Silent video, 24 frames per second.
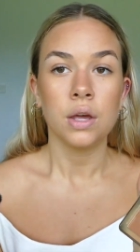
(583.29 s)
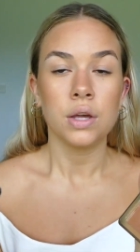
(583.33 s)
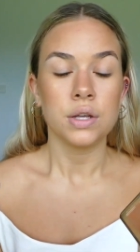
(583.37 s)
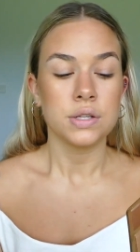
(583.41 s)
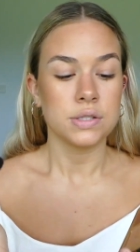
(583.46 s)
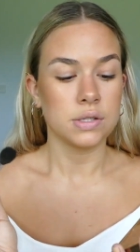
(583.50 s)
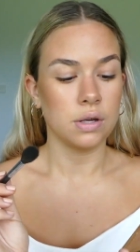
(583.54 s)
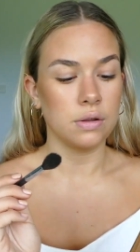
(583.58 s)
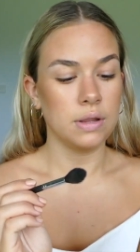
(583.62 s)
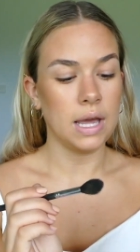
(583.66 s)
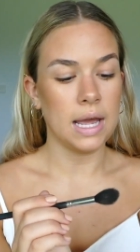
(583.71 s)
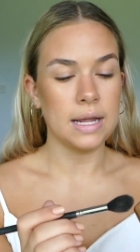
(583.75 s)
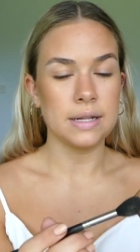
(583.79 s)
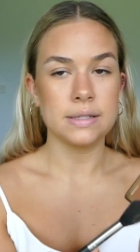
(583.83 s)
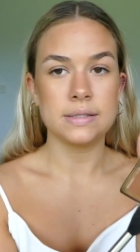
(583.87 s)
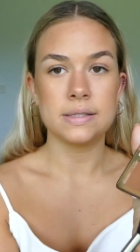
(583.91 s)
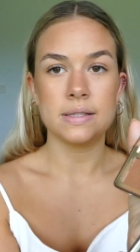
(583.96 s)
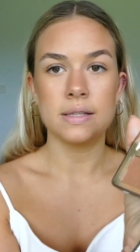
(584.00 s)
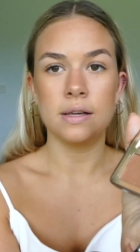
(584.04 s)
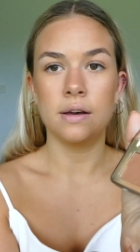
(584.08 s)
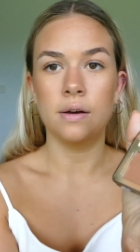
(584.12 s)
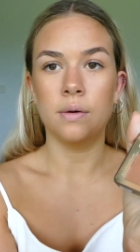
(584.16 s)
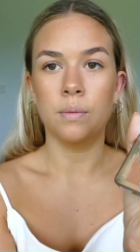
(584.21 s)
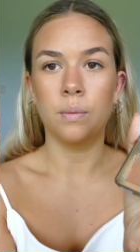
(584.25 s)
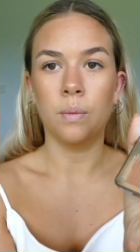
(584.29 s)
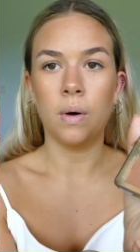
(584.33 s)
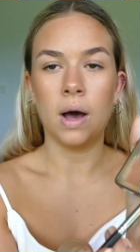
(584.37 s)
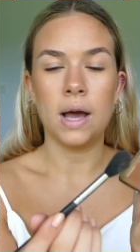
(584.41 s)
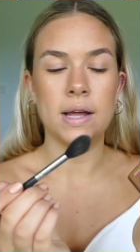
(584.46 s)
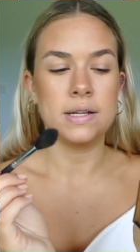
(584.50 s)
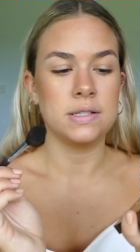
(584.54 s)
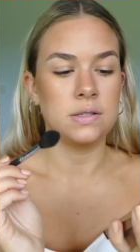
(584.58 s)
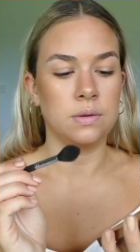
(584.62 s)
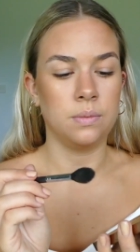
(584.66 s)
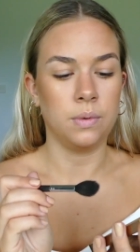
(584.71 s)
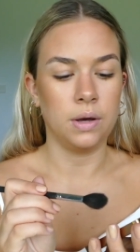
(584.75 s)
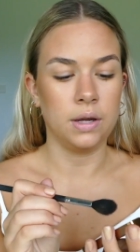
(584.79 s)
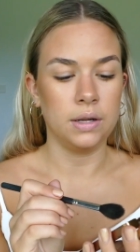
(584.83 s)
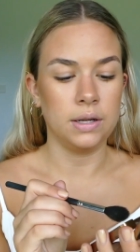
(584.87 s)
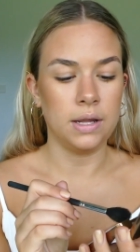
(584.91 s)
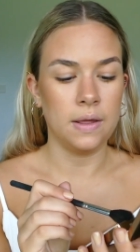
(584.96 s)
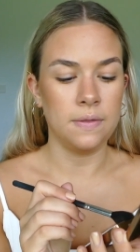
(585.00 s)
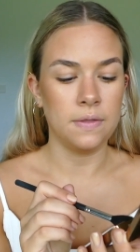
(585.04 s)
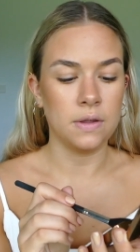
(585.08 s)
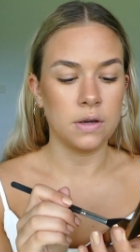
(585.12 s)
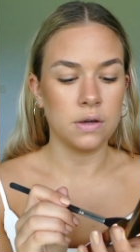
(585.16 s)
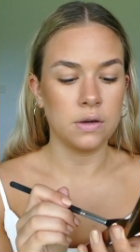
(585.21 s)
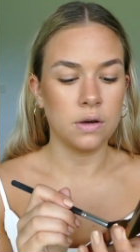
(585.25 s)
So that's the whiter one,
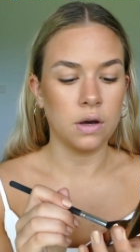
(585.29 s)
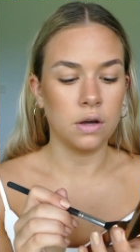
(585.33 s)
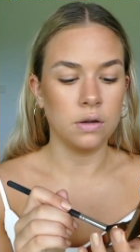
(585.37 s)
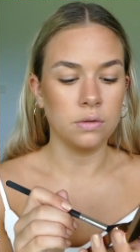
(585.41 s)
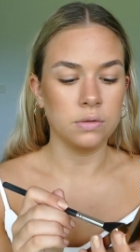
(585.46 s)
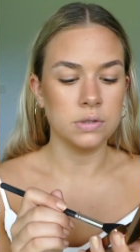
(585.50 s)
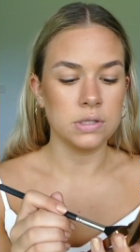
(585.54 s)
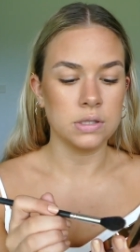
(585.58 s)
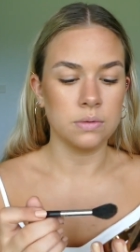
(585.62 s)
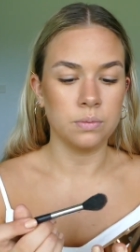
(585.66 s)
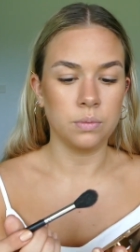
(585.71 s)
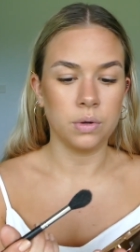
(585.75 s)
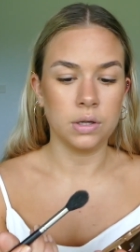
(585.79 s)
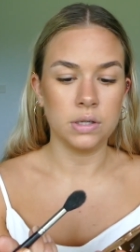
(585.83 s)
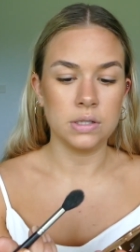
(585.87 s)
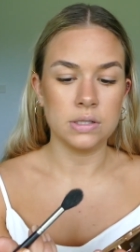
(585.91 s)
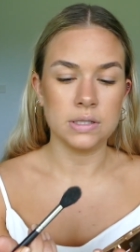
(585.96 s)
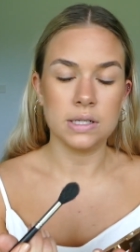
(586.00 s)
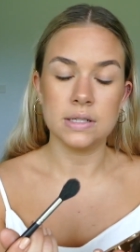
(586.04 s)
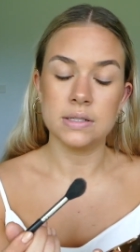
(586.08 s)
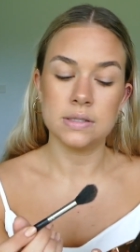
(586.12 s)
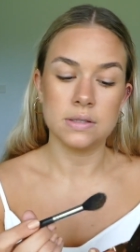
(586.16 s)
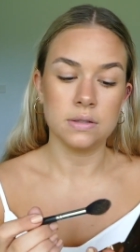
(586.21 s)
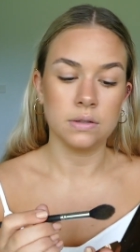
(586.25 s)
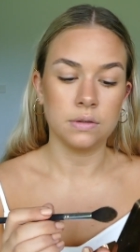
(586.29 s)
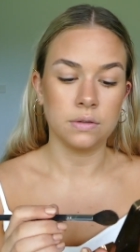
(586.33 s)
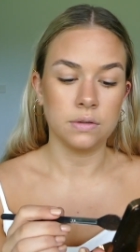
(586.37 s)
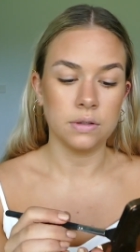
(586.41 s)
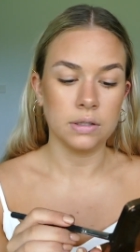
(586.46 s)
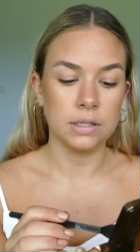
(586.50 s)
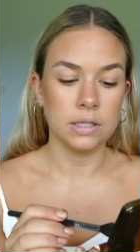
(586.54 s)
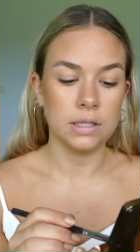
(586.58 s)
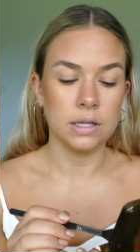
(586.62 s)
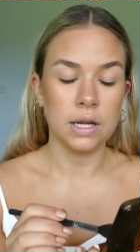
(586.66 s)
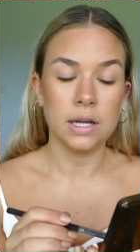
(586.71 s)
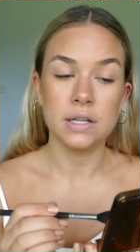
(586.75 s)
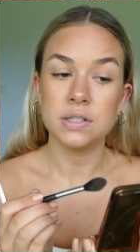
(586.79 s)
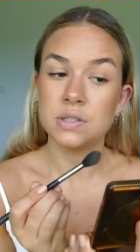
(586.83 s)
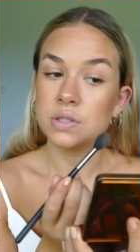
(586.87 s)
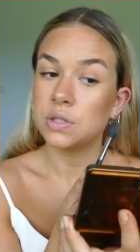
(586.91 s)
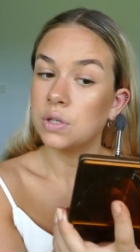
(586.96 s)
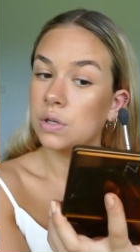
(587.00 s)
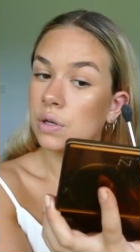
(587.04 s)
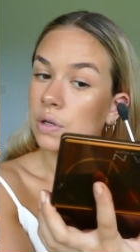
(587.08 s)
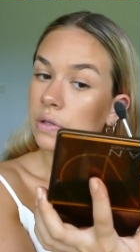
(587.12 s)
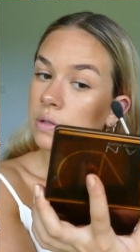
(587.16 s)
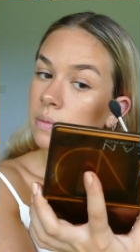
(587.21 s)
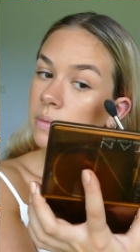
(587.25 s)
and the golden one does look really nice
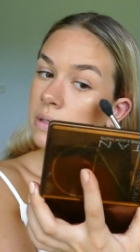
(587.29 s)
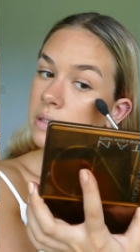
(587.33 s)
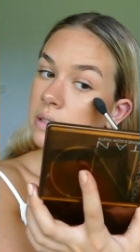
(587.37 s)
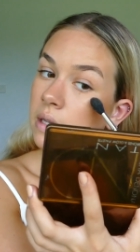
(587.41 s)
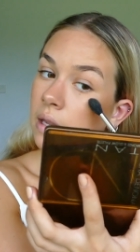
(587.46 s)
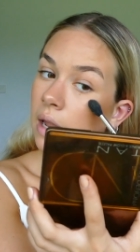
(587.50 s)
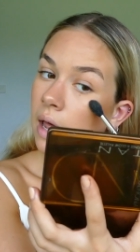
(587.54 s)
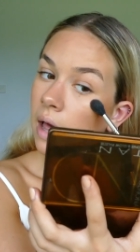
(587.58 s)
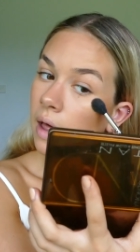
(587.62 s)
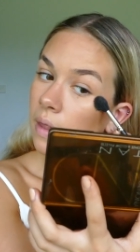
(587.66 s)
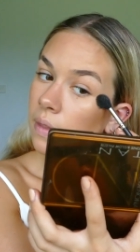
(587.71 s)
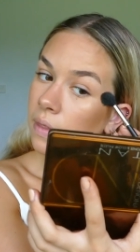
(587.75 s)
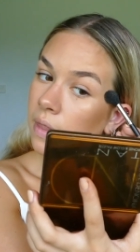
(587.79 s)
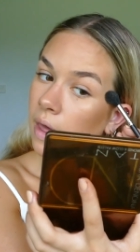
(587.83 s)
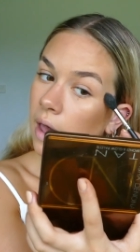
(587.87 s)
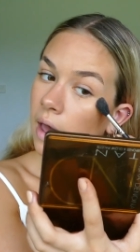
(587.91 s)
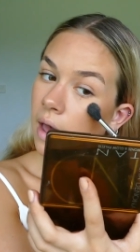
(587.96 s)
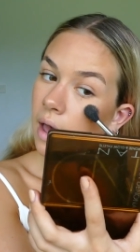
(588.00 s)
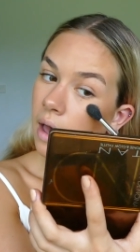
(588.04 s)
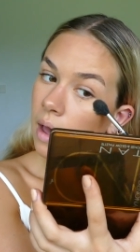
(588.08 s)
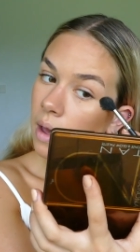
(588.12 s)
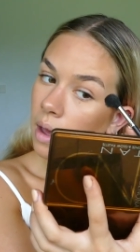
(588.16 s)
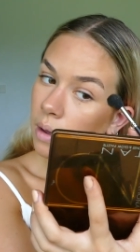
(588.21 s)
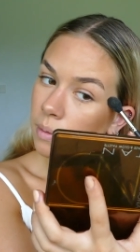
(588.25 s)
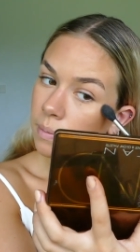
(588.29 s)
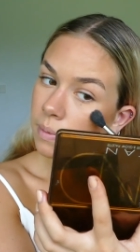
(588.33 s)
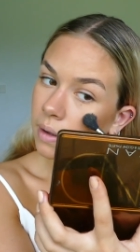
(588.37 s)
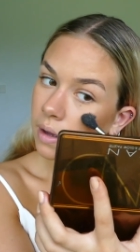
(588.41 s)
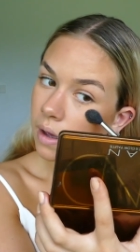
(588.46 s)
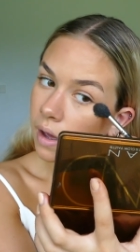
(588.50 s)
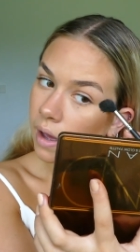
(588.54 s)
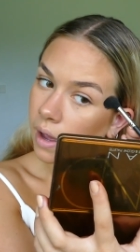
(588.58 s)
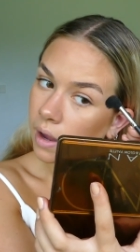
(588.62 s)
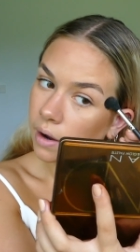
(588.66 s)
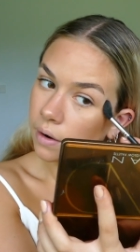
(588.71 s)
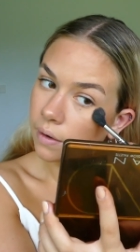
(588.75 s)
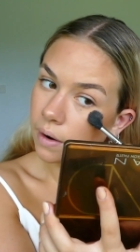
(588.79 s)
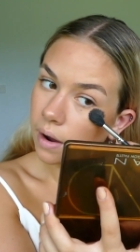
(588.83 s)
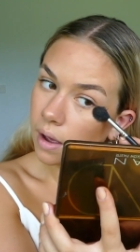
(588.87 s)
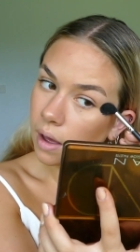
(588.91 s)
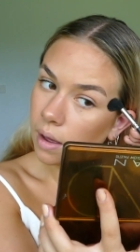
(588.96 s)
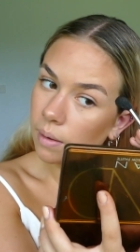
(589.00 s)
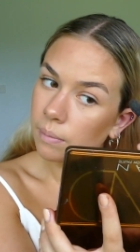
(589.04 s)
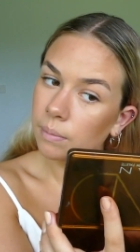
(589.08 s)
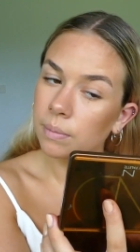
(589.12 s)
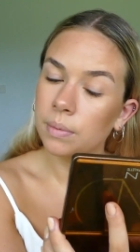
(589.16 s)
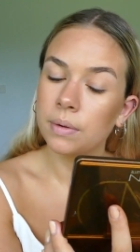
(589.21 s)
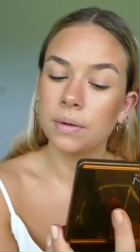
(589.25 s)
too, so I'm just going to add that a bit higher
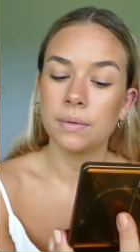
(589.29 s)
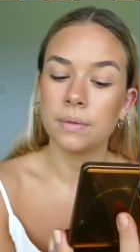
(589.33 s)
up